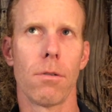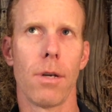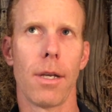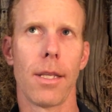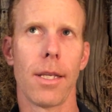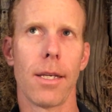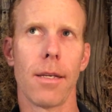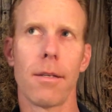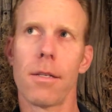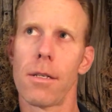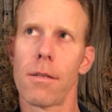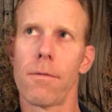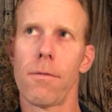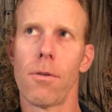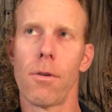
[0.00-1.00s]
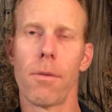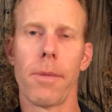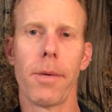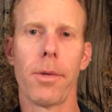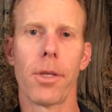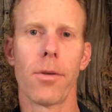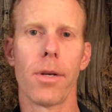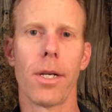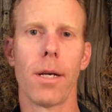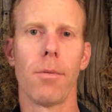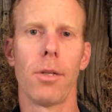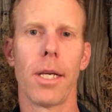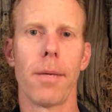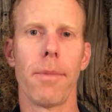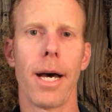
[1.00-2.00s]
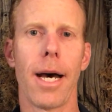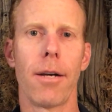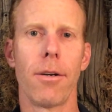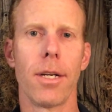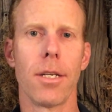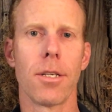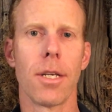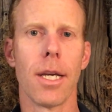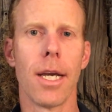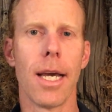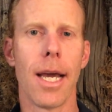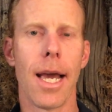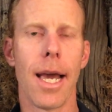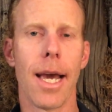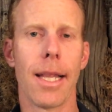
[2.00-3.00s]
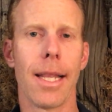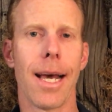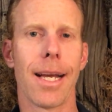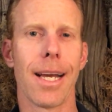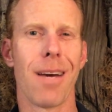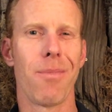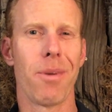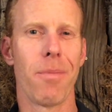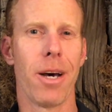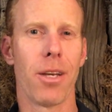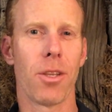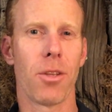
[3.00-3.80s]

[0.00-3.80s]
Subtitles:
I think it took maybe three AA batteries, and that got me about